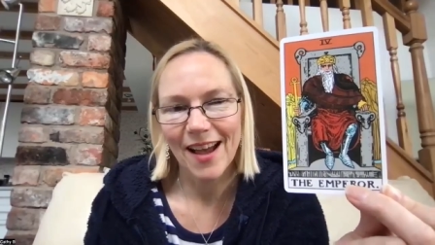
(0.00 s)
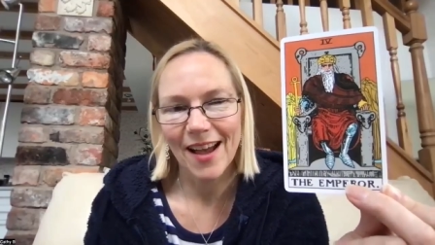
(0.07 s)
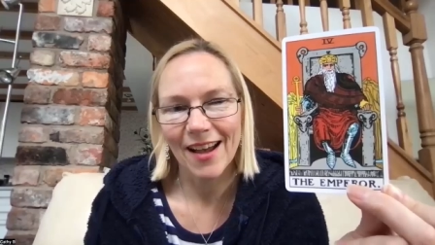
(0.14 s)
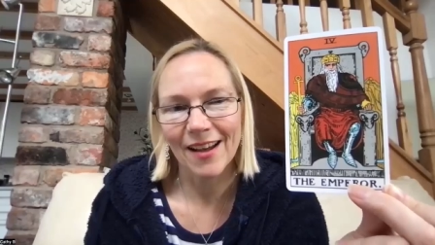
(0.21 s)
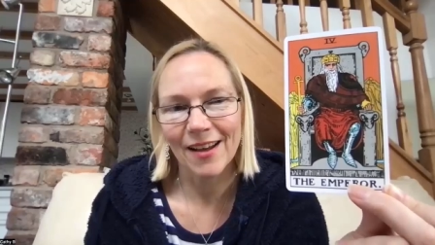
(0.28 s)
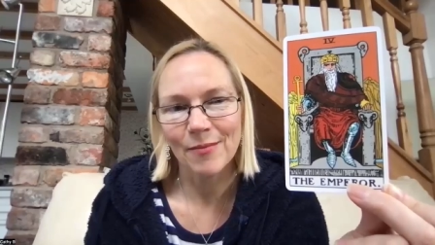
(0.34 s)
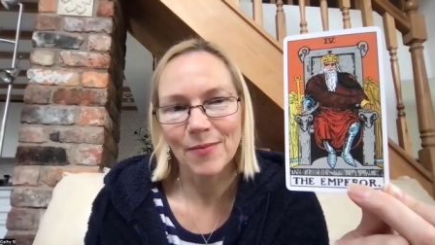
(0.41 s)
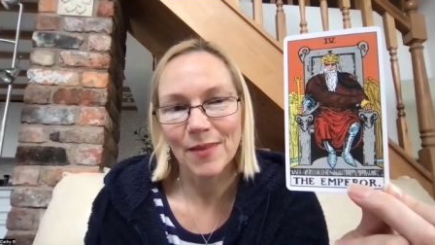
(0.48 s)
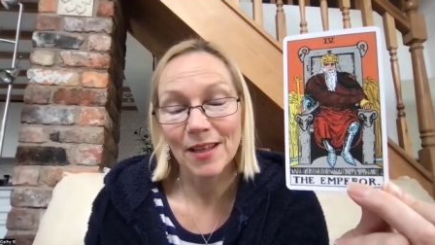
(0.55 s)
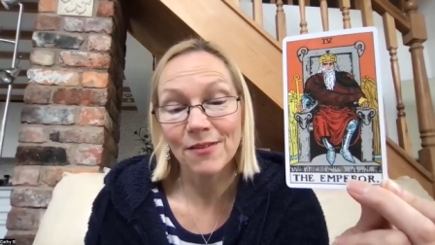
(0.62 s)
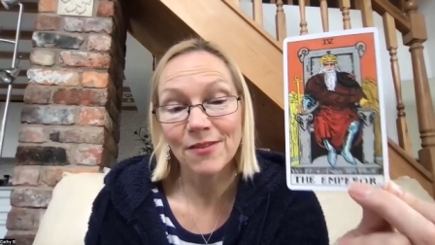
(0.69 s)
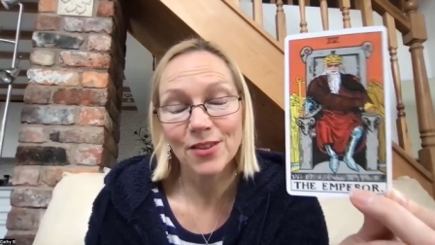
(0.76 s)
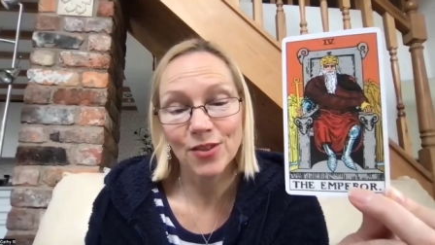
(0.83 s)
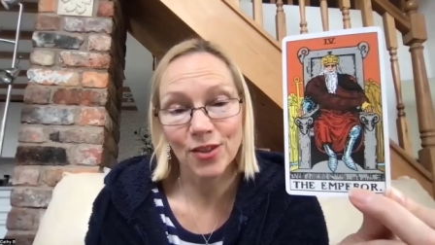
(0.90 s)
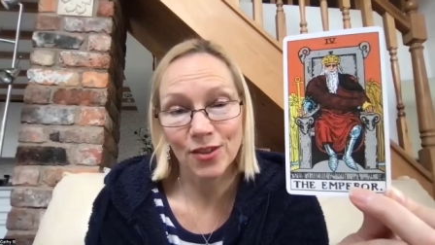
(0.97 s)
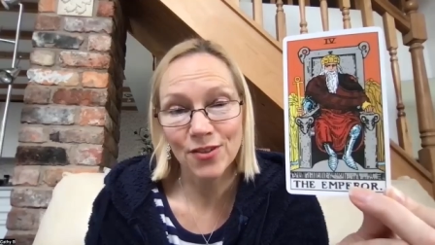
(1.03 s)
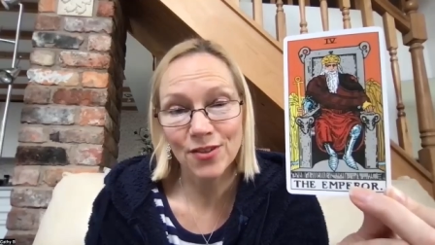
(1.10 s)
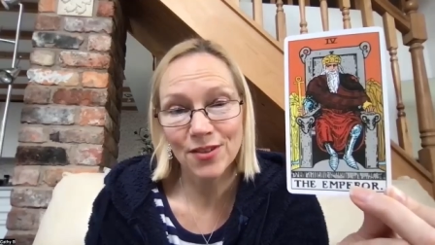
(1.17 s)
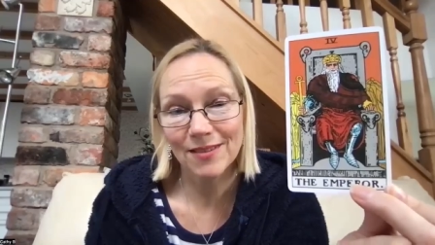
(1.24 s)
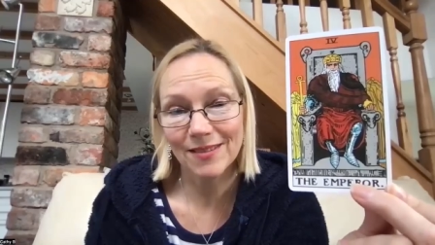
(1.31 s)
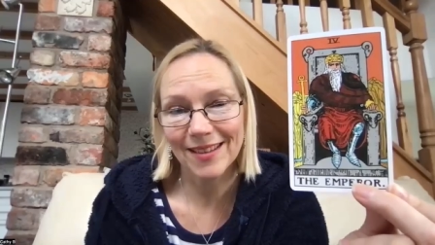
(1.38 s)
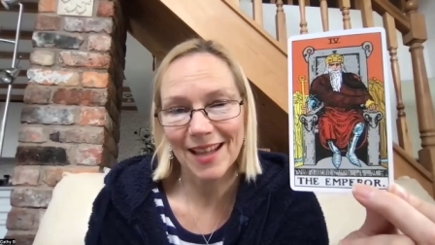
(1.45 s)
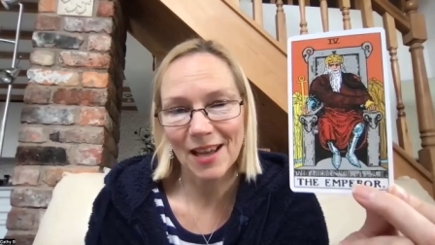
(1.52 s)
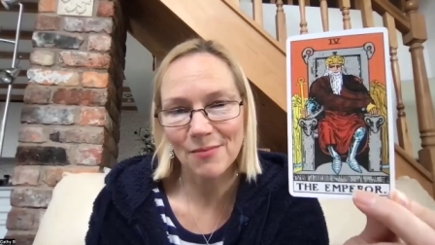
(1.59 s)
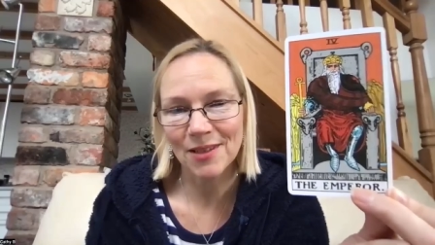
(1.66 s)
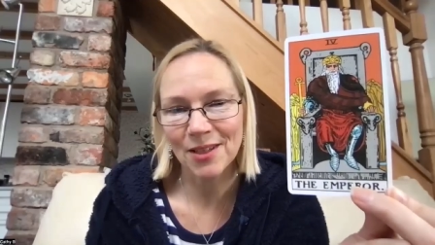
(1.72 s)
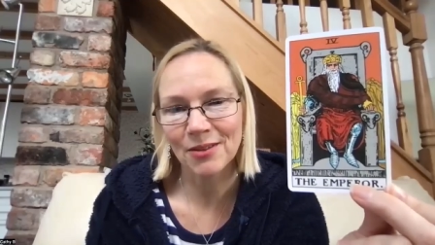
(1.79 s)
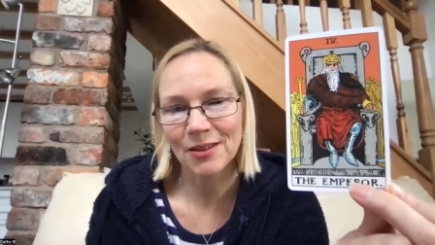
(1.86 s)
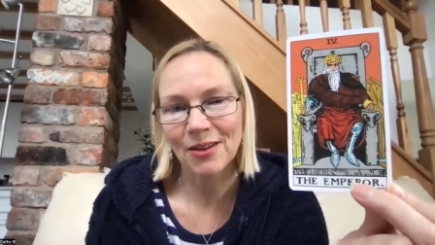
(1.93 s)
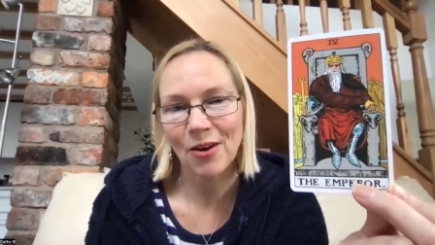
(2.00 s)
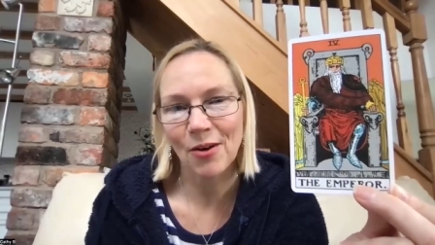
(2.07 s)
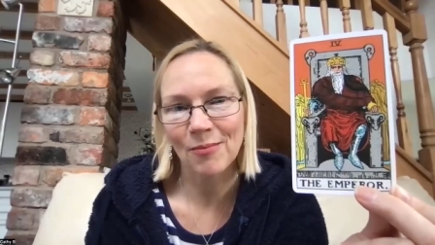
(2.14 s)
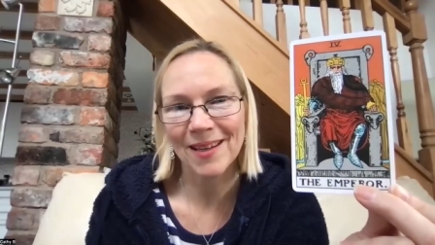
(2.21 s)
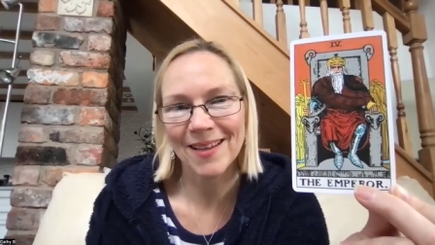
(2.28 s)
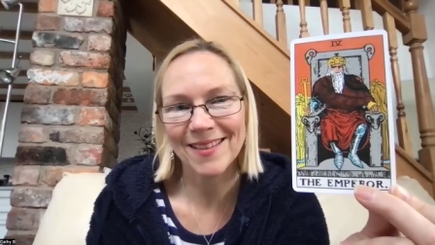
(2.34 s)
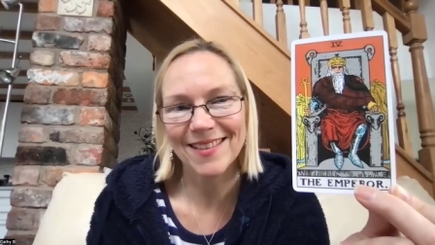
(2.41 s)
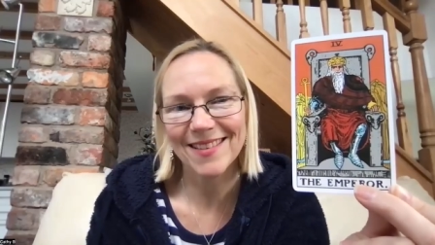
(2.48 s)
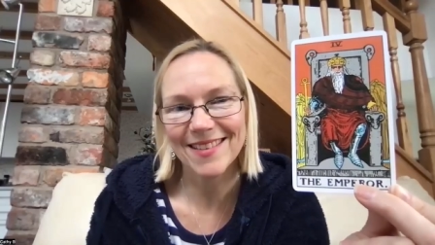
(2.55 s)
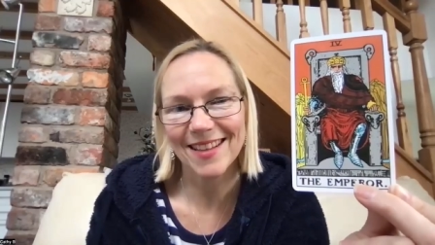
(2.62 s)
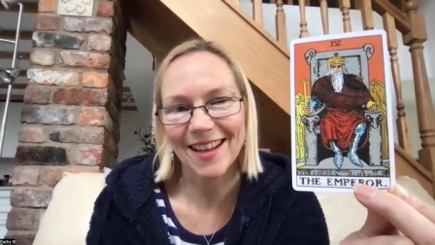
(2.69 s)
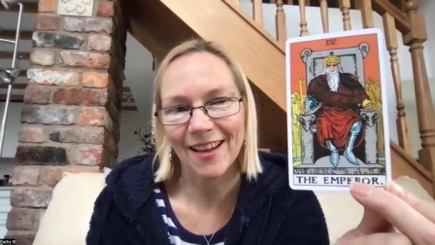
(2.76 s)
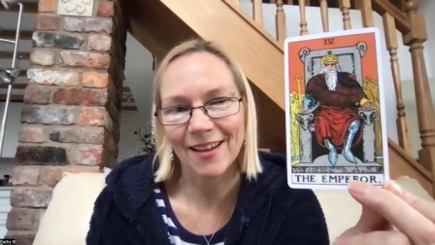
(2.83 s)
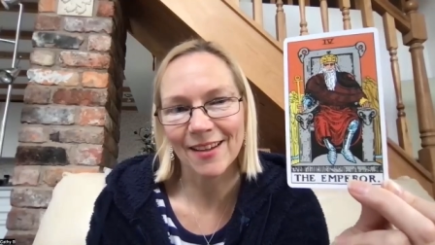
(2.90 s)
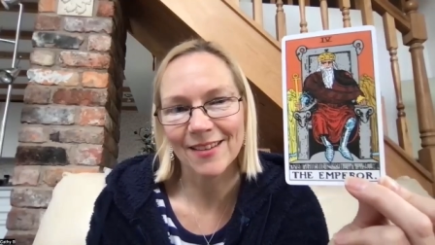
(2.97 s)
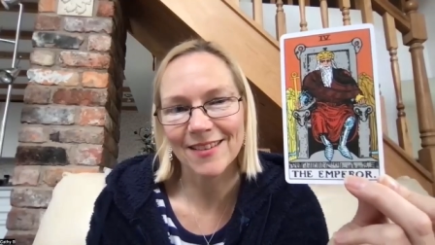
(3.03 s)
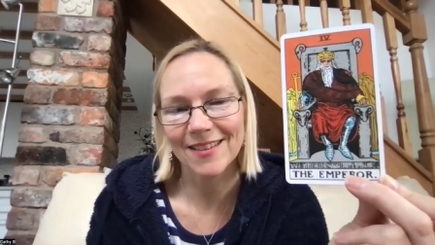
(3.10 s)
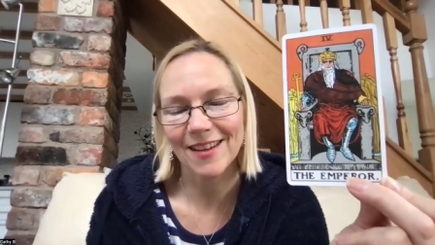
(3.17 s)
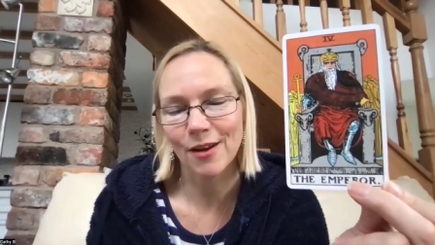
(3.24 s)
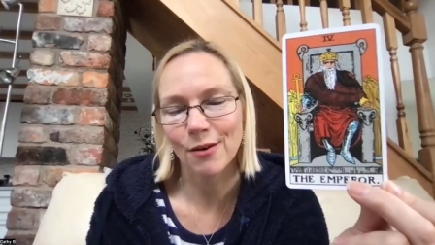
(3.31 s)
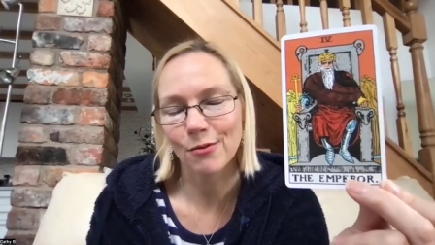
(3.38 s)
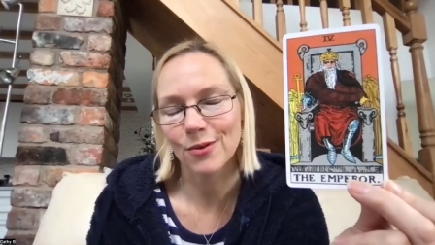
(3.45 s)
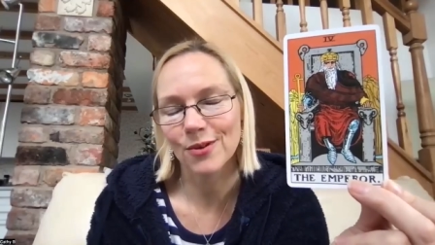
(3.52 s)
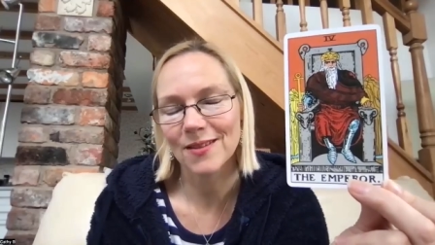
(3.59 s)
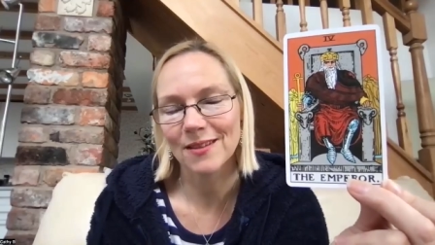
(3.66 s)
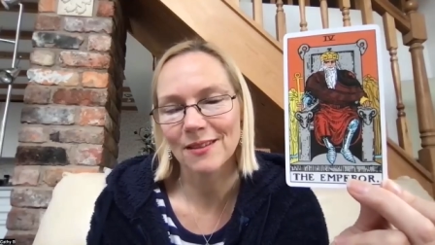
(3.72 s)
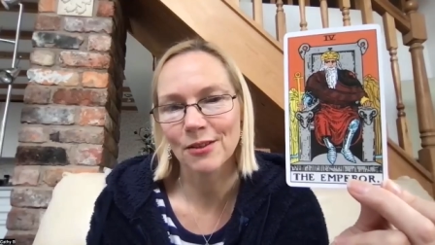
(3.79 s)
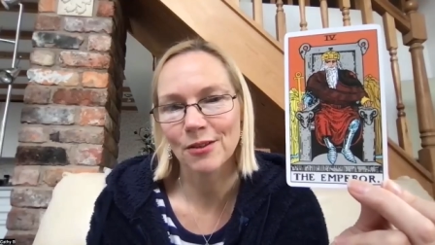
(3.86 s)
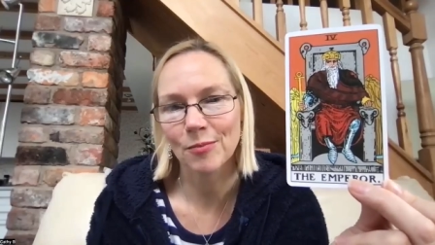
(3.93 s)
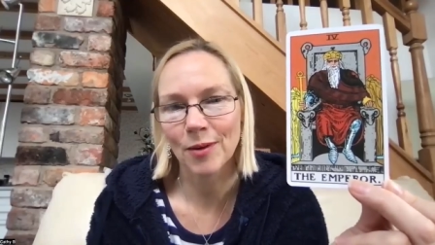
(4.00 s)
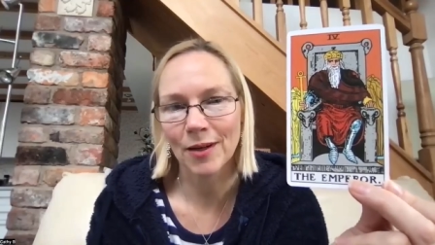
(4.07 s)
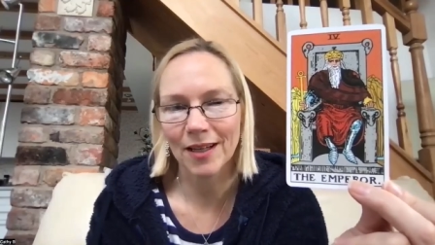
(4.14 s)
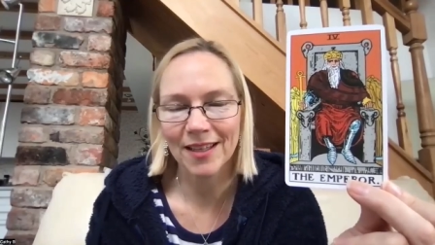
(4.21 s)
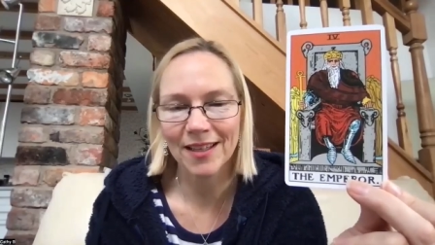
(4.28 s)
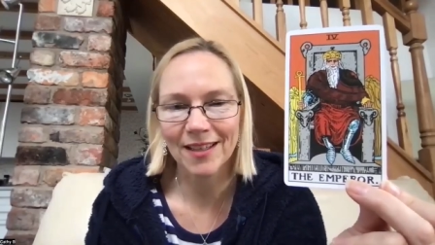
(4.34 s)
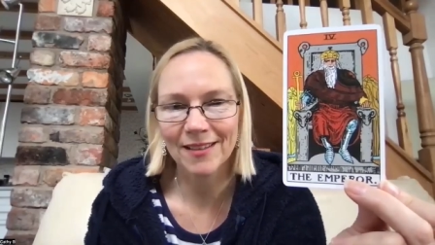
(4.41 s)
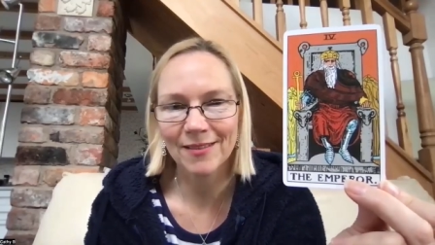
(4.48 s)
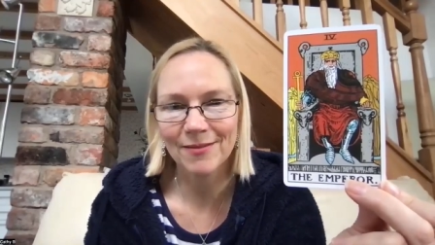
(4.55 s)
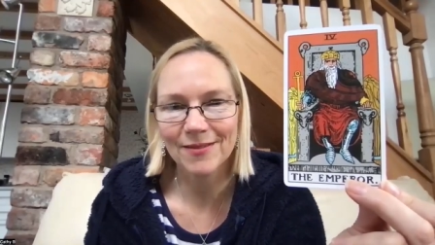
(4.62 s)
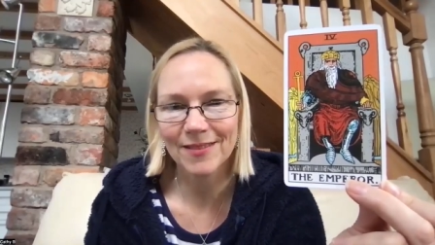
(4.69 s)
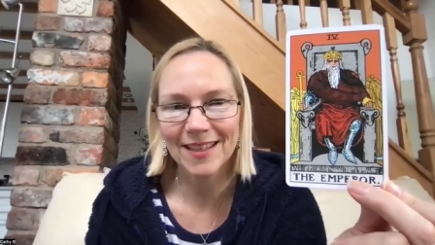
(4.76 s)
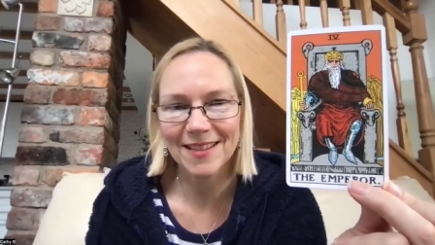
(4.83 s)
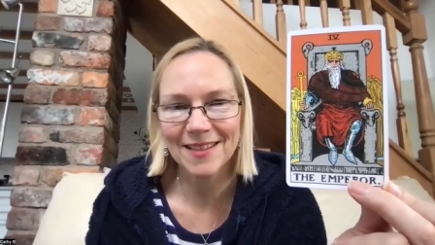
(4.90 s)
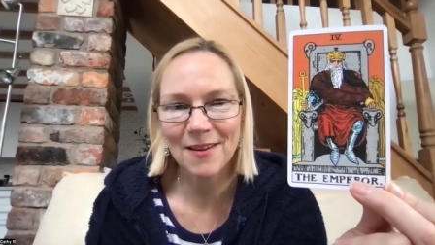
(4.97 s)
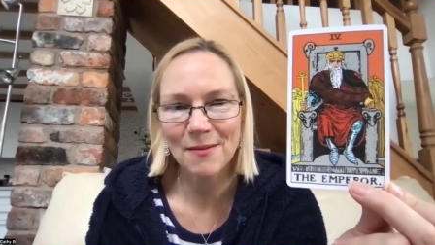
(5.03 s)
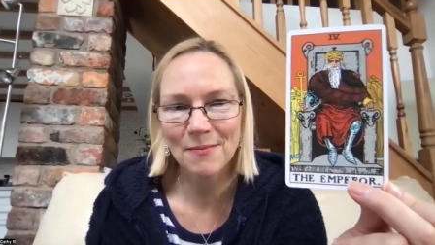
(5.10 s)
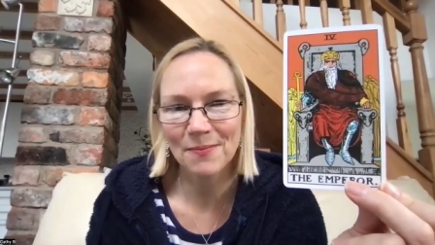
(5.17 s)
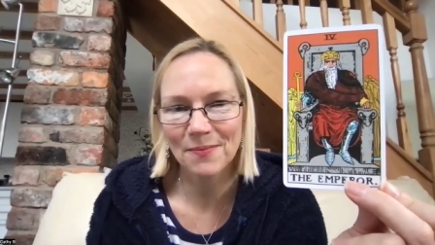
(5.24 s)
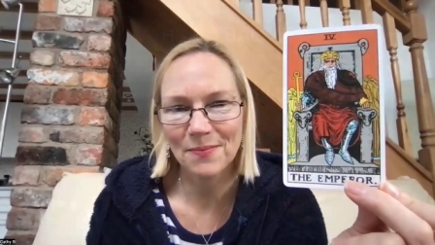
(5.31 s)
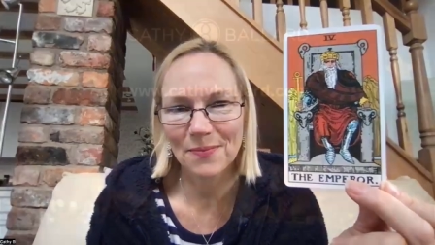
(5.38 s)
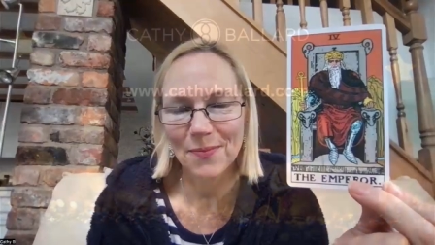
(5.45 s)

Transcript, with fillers: If it does, let me know in the comments, and I will see you back here next time.